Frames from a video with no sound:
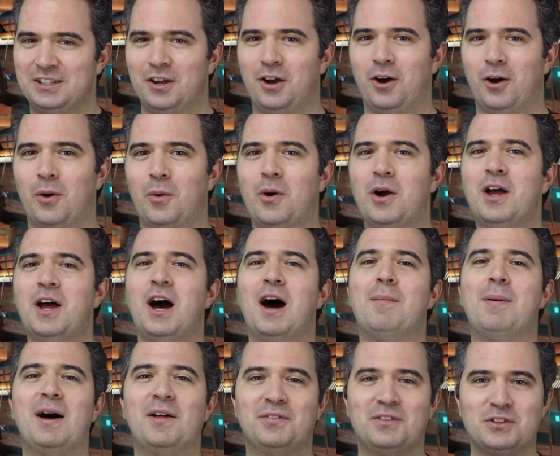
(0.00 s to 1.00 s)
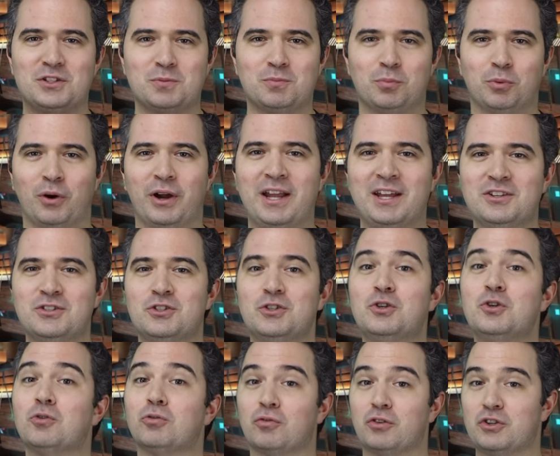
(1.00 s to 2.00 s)
know about this brand
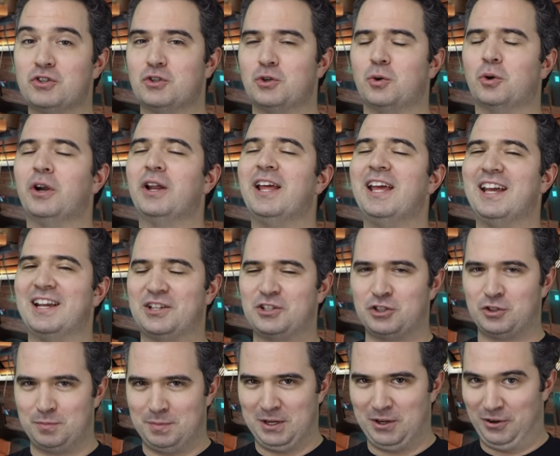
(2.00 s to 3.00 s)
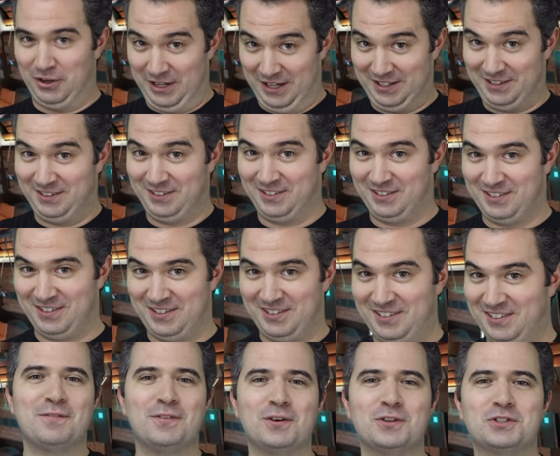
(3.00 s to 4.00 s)
new resort experience.
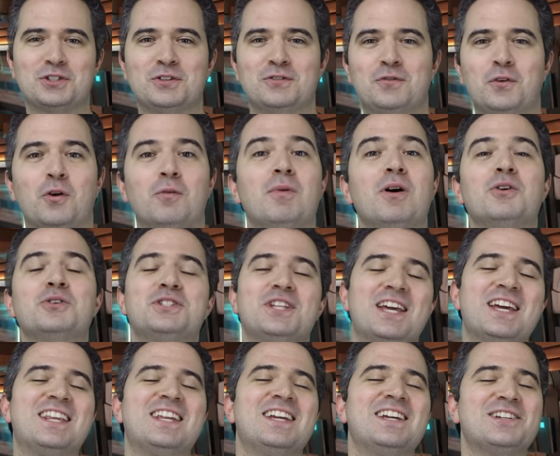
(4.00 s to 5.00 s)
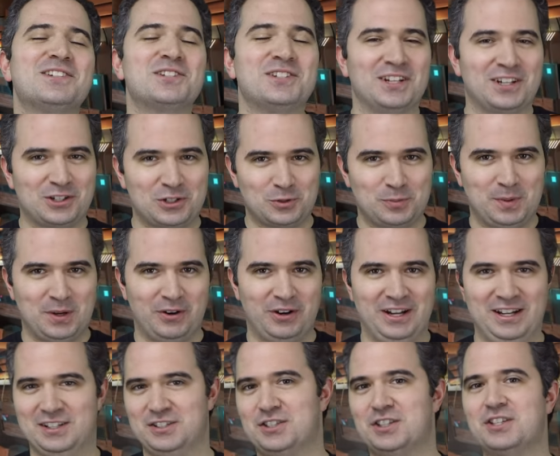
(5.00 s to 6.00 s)
First and foremost, it is an experience.